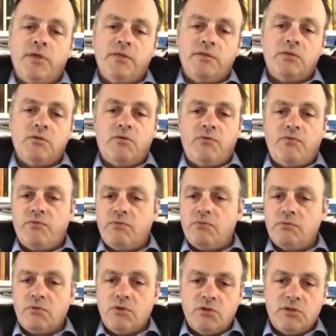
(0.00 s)
And
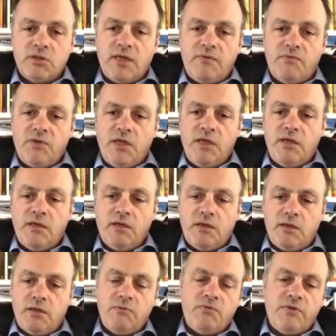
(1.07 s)
often good safety,
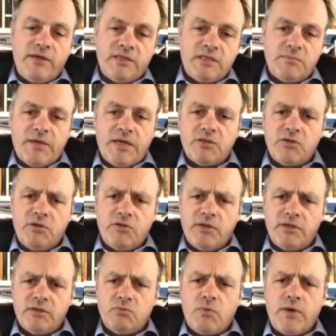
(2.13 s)
hopefully, is about doing
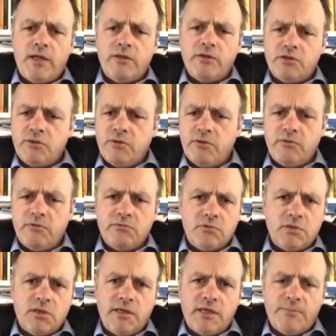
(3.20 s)
things well. The two are
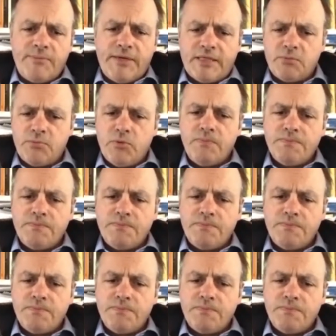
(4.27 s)
entirely compatible.